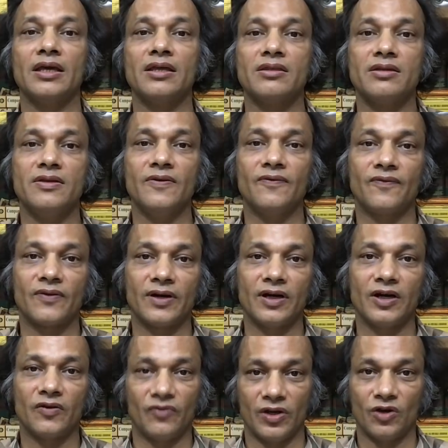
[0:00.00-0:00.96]
his
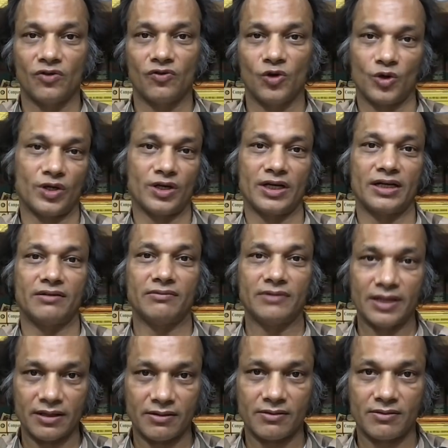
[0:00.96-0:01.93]
different way of looking at
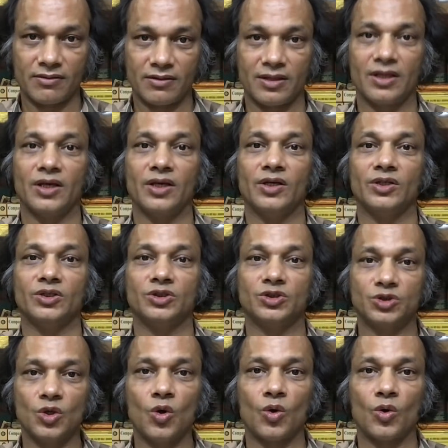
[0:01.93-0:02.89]
things.
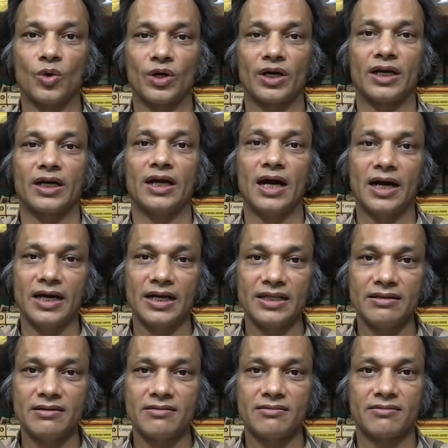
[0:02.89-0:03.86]
So
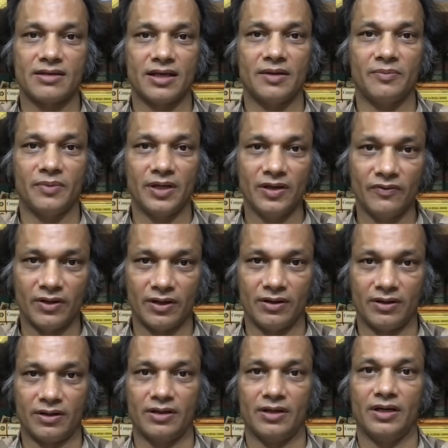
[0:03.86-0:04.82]
regarding the same
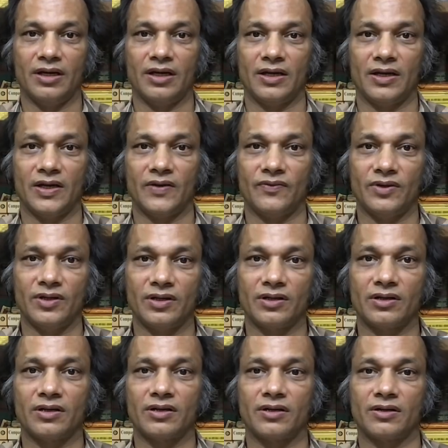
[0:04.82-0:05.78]
event, if
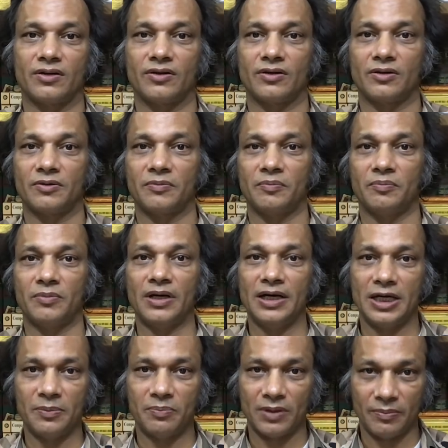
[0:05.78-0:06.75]
there are
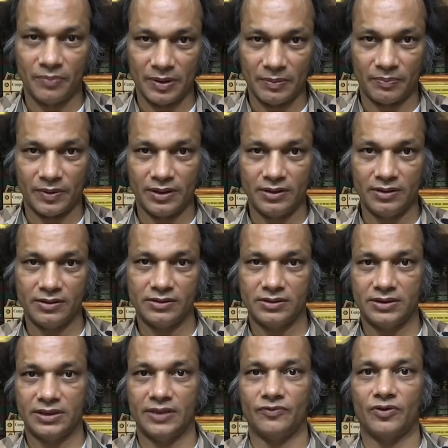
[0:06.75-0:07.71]
multiple people,
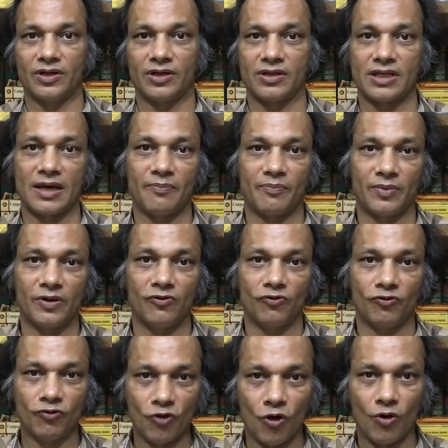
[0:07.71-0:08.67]
say for example
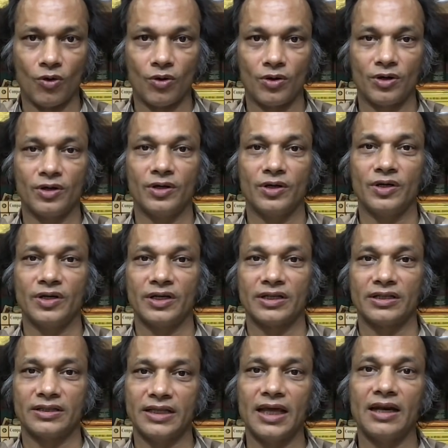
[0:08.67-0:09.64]
4,
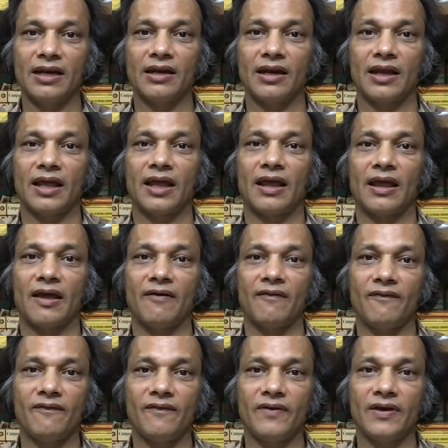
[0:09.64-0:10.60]
then
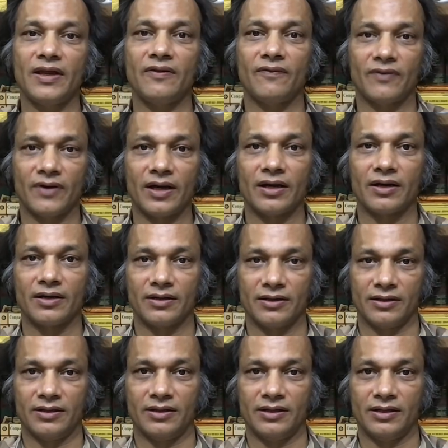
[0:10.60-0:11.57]
everyone
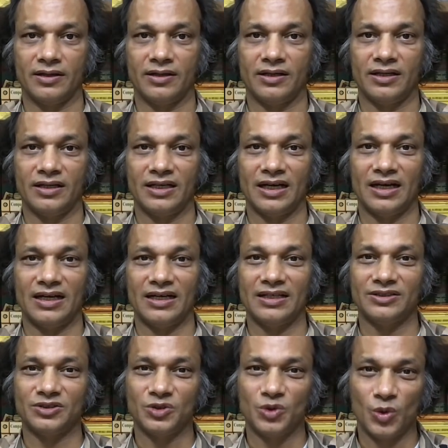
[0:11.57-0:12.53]

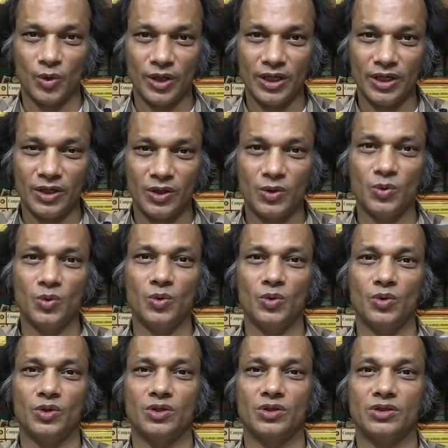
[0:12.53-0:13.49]
is going
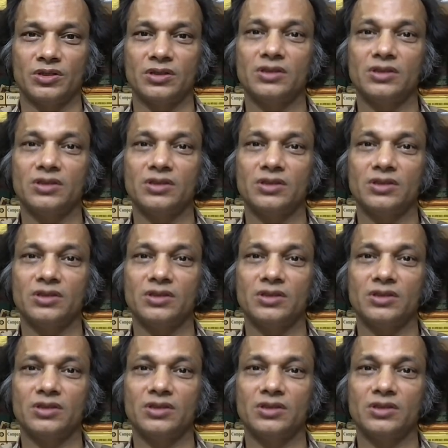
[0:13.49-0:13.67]
to